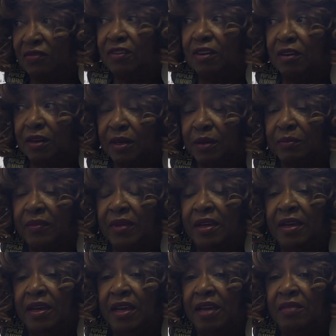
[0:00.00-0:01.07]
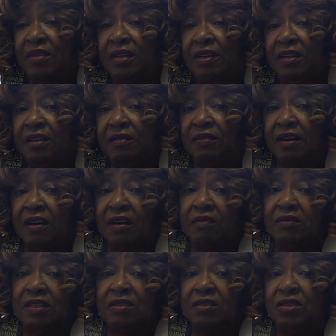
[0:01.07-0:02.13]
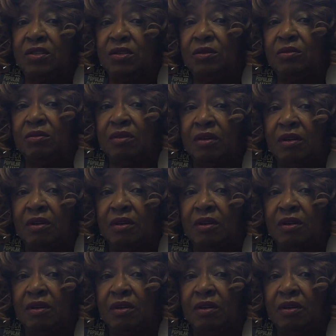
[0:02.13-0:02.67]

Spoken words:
farm, and then it evolved into